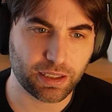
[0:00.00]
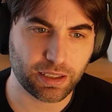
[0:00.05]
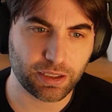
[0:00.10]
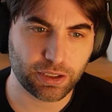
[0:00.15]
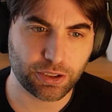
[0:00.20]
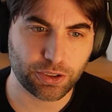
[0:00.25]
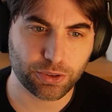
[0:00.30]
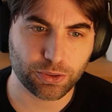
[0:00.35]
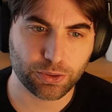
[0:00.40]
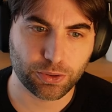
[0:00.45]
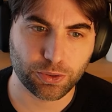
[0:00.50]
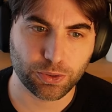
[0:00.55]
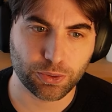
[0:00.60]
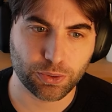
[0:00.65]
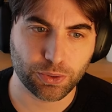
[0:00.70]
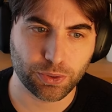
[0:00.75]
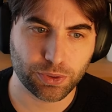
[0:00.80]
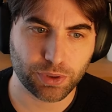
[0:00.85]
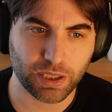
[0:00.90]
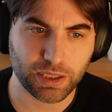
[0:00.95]
you
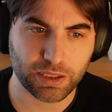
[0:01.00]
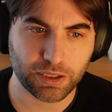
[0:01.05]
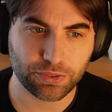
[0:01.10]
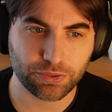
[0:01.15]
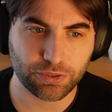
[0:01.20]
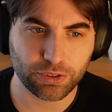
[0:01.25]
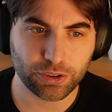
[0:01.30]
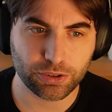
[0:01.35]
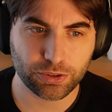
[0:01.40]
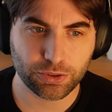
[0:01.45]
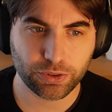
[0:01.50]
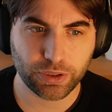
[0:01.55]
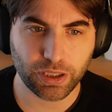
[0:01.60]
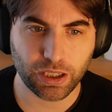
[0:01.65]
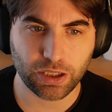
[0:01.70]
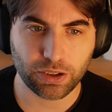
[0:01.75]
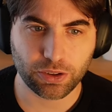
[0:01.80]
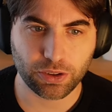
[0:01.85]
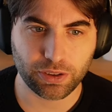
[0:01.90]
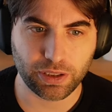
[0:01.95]
could, and if not, you can
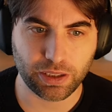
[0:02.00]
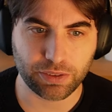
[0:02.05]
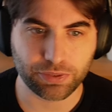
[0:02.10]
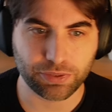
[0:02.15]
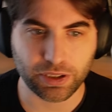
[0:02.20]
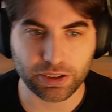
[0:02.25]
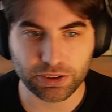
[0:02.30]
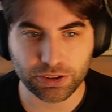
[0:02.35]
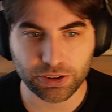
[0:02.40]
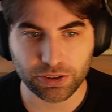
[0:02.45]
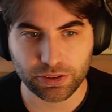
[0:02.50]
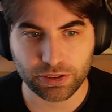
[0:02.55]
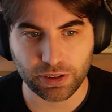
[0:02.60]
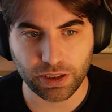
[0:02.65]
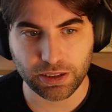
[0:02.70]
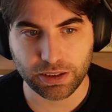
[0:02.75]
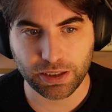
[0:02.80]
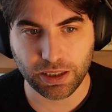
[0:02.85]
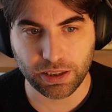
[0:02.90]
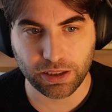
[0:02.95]
call a function, and
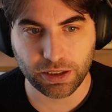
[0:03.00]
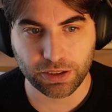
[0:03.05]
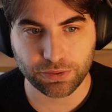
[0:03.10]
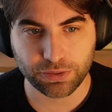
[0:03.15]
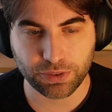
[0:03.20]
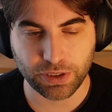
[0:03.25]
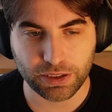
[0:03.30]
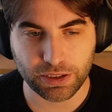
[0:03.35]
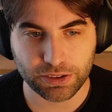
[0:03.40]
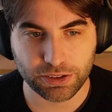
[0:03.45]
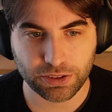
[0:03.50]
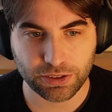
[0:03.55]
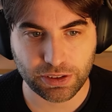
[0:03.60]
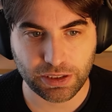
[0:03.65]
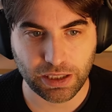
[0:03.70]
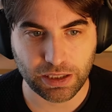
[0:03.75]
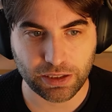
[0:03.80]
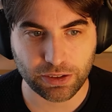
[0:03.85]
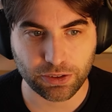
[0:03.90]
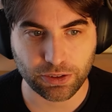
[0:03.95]
that function
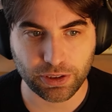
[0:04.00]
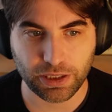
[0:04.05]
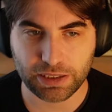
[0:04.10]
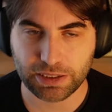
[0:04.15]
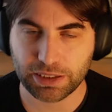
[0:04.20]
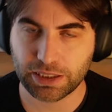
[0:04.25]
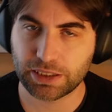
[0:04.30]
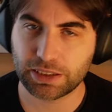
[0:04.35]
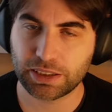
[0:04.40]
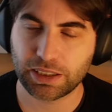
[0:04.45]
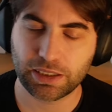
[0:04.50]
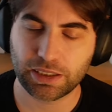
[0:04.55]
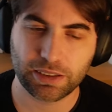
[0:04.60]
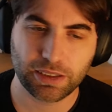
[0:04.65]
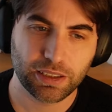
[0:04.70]
can call a signal.